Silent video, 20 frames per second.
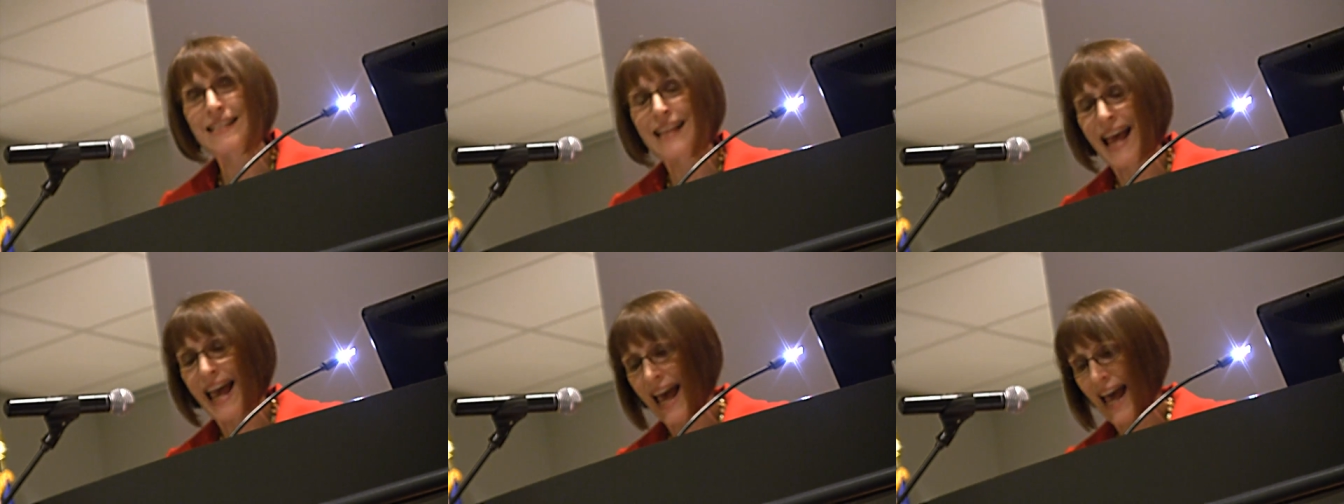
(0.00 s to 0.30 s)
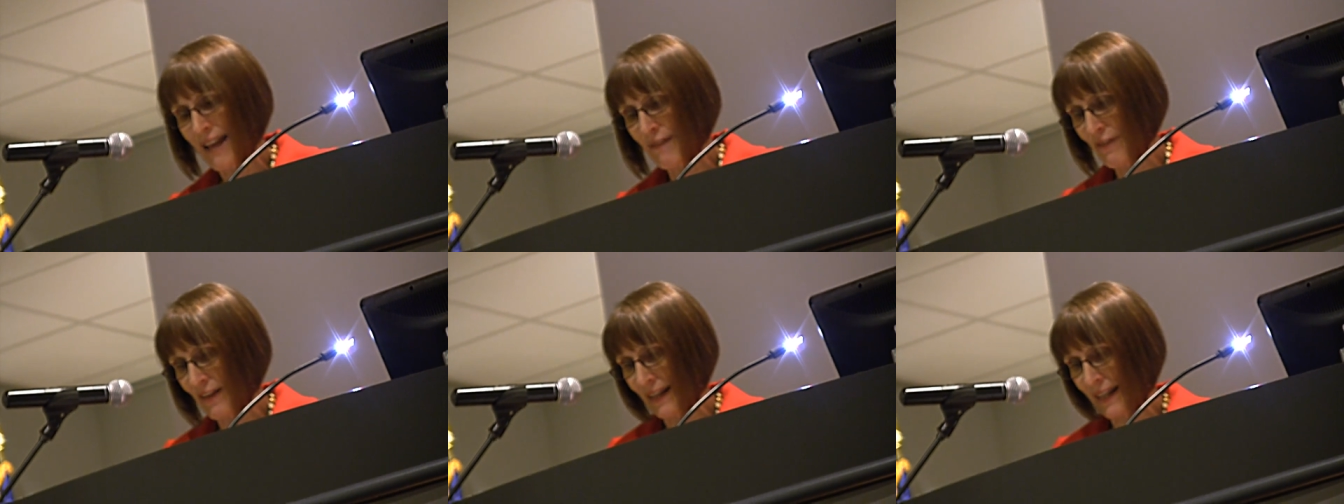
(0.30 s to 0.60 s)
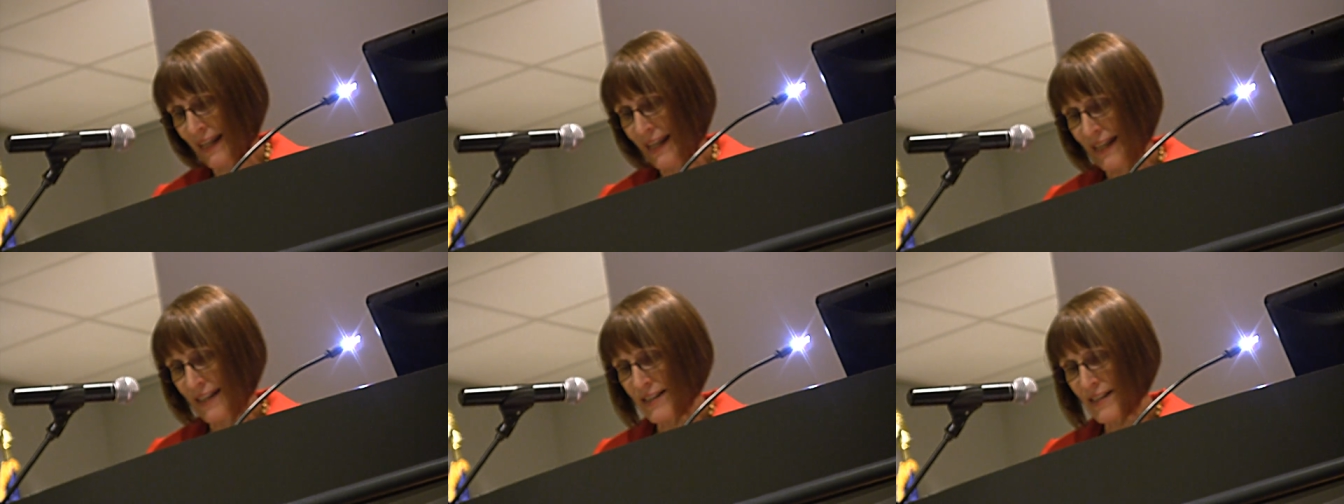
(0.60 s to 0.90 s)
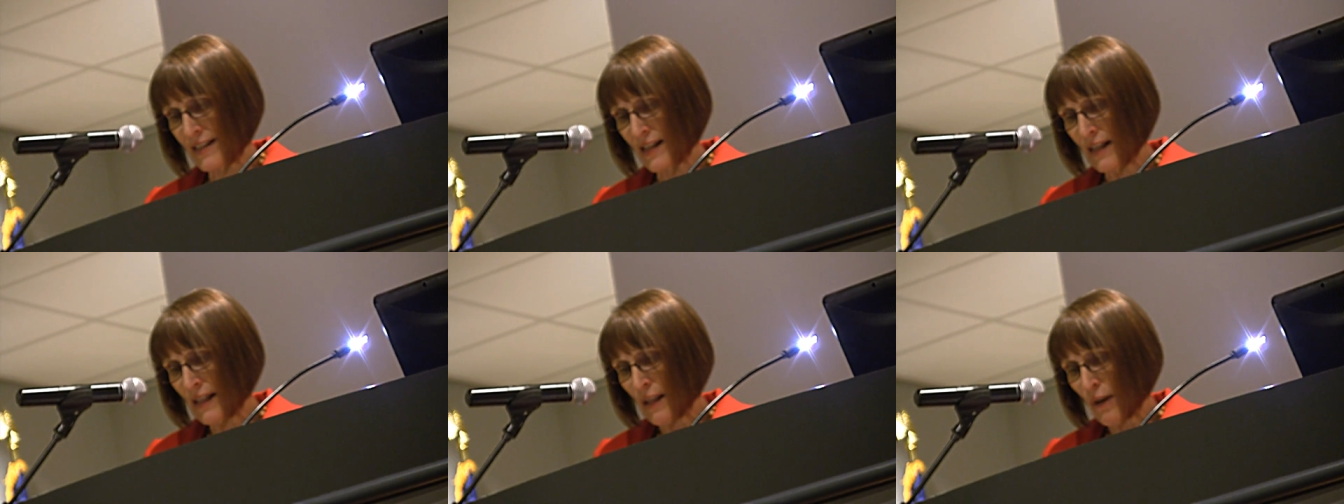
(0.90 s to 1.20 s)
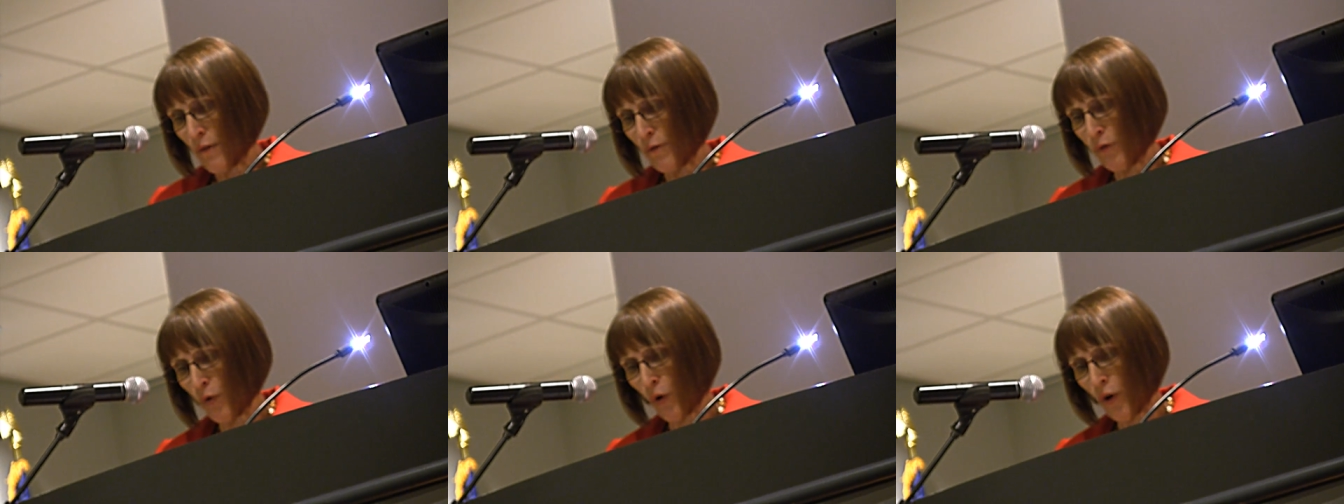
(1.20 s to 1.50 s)
advocates
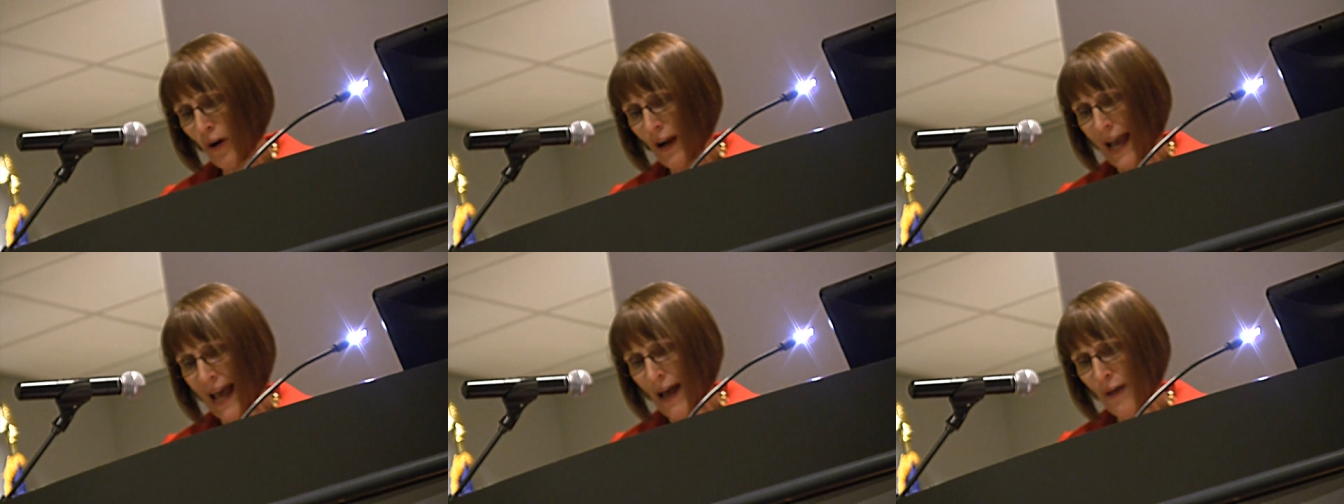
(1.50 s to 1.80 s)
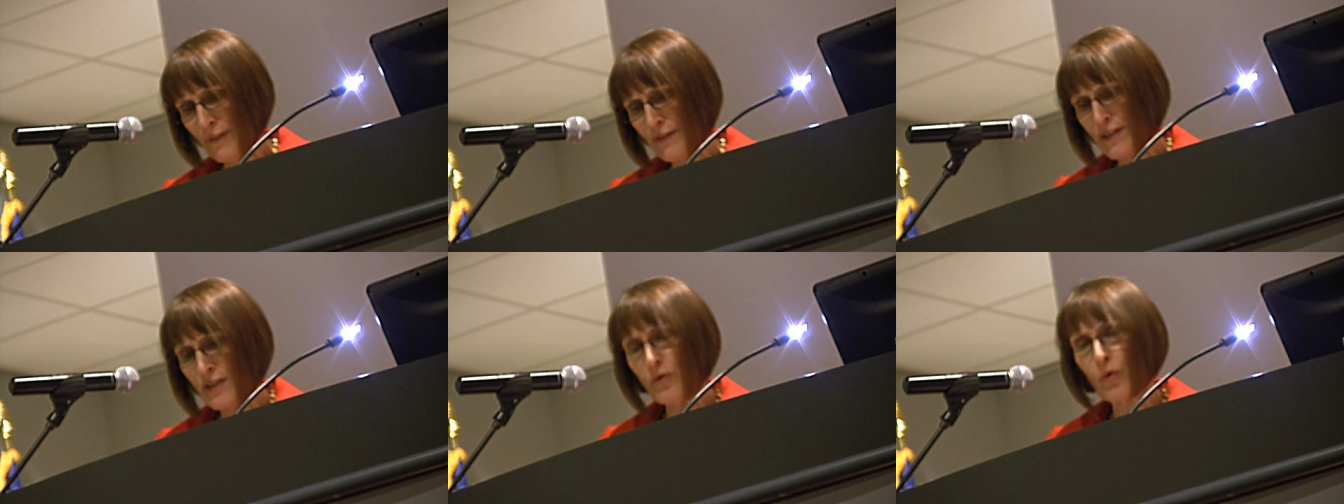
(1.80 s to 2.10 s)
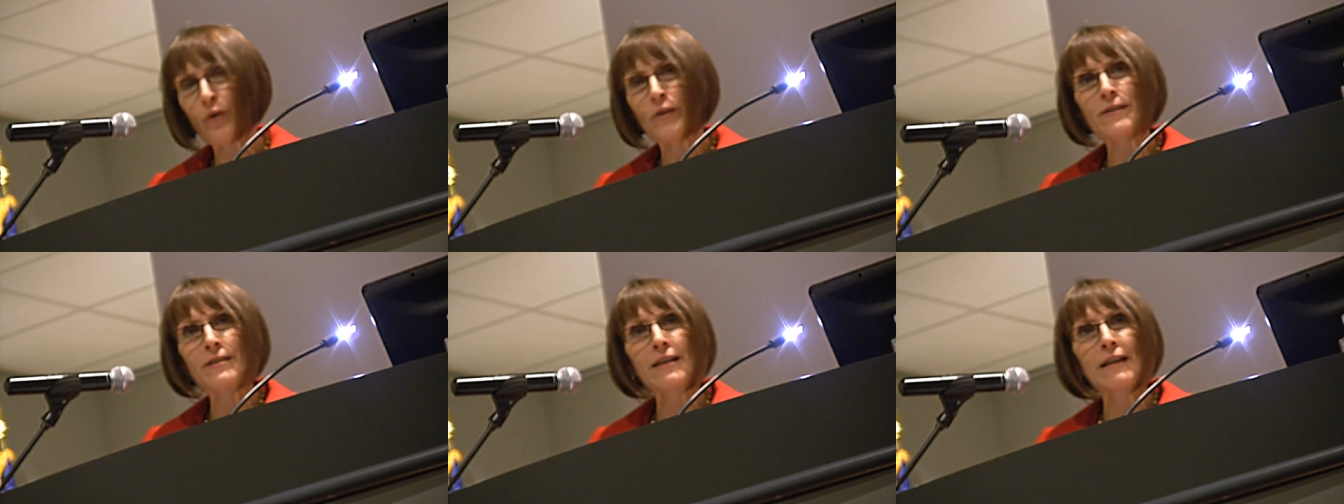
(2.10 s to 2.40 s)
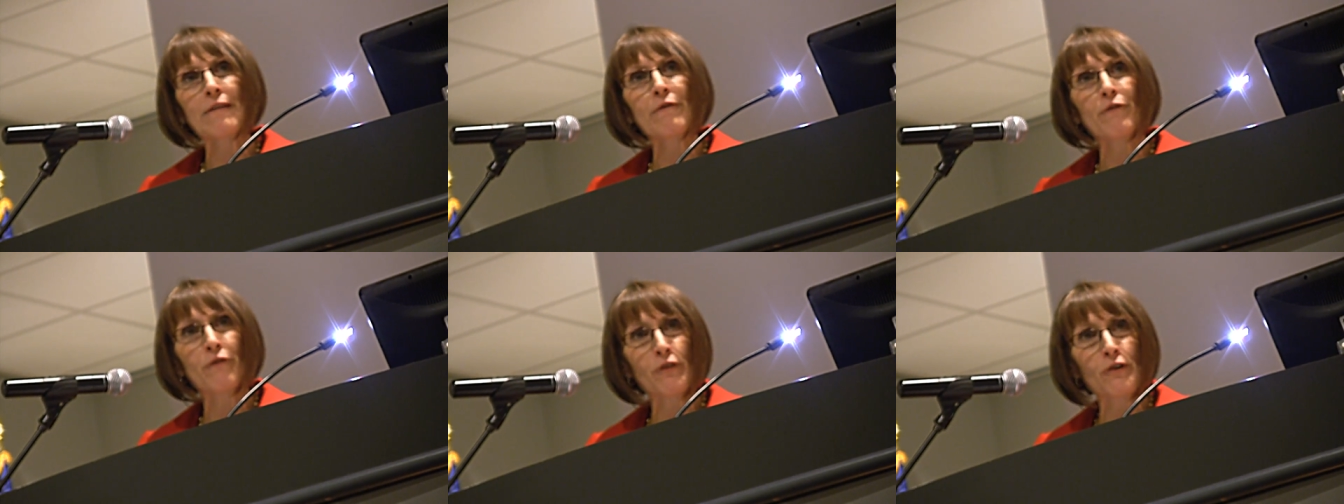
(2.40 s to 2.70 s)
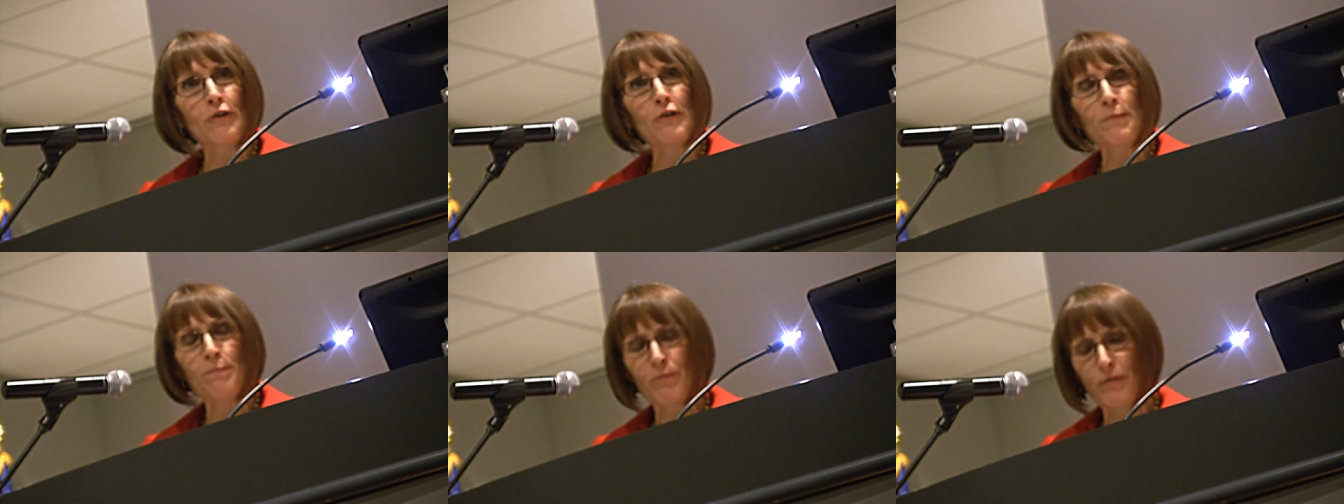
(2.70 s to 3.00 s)
for outsourcing food